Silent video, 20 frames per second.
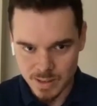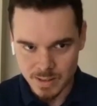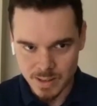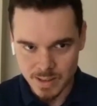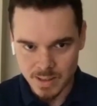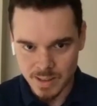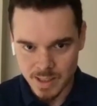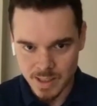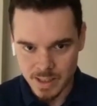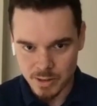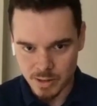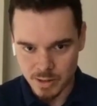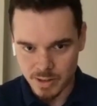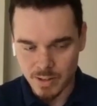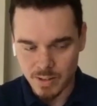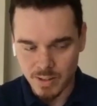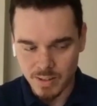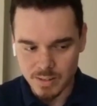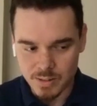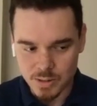in catering
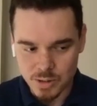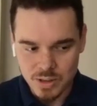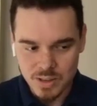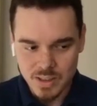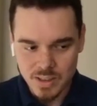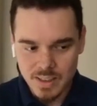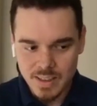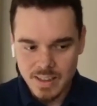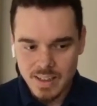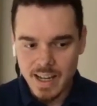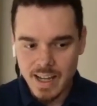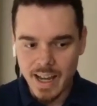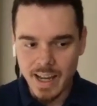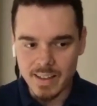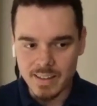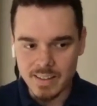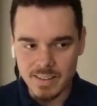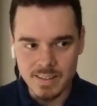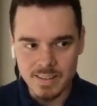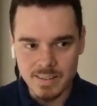college,
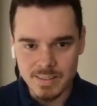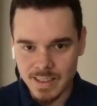and